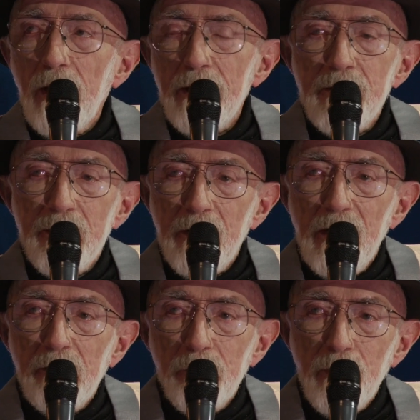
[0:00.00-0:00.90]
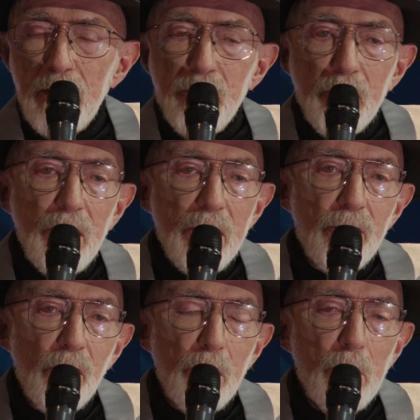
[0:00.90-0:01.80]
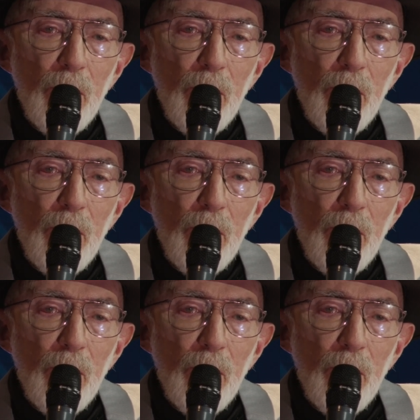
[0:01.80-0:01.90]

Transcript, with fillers: asked this kind of question assume,